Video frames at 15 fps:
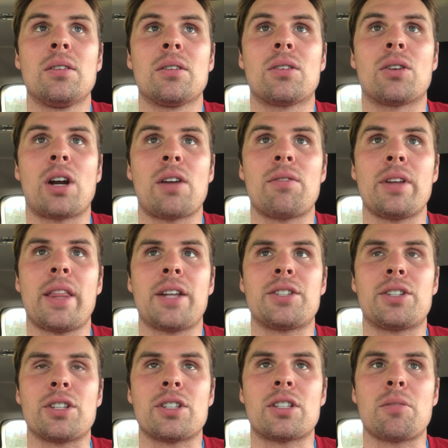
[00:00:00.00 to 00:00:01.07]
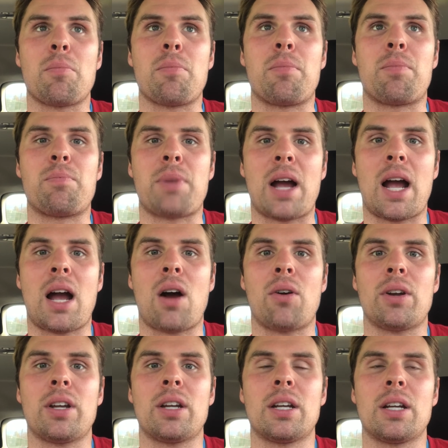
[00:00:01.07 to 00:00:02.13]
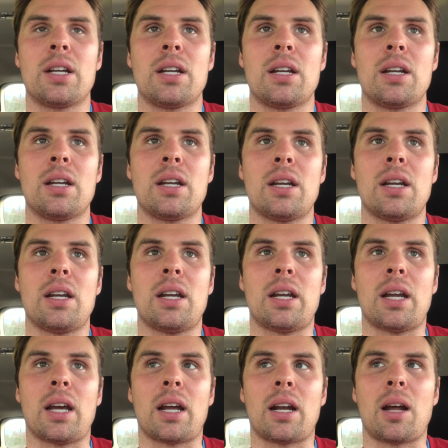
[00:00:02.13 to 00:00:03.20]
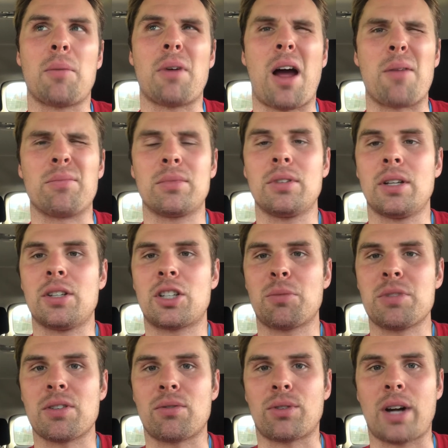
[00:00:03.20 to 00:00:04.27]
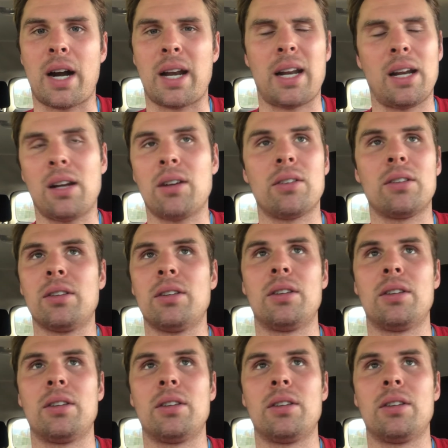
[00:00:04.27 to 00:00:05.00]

Creatively, that's just about it. I'm in terms of writing,